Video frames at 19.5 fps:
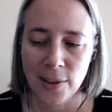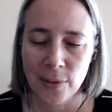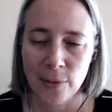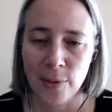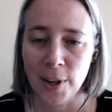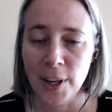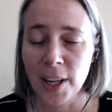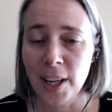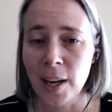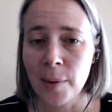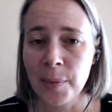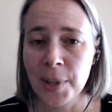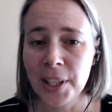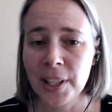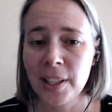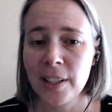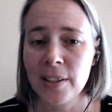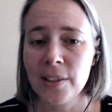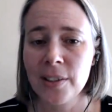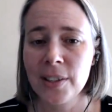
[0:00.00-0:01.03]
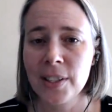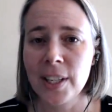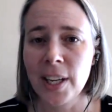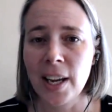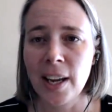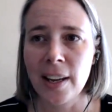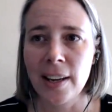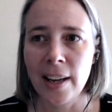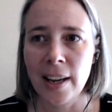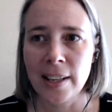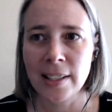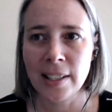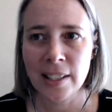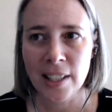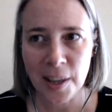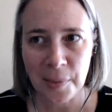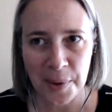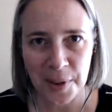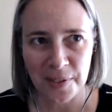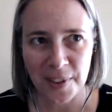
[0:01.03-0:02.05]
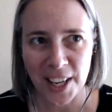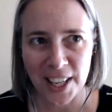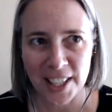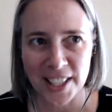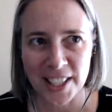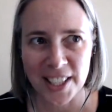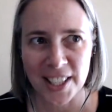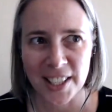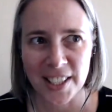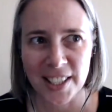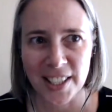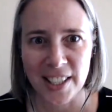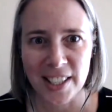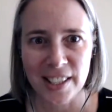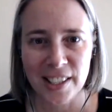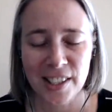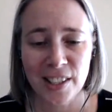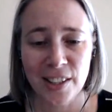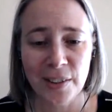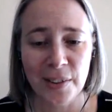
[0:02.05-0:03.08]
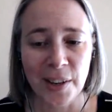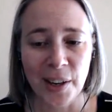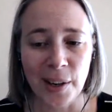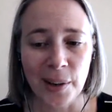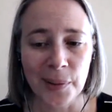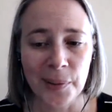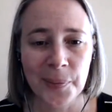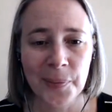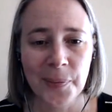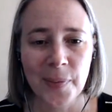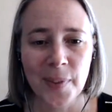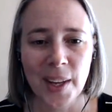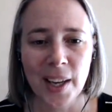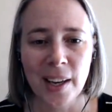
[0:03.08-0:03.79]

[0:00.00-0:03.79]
very commonly used and has some advantages is Hugo.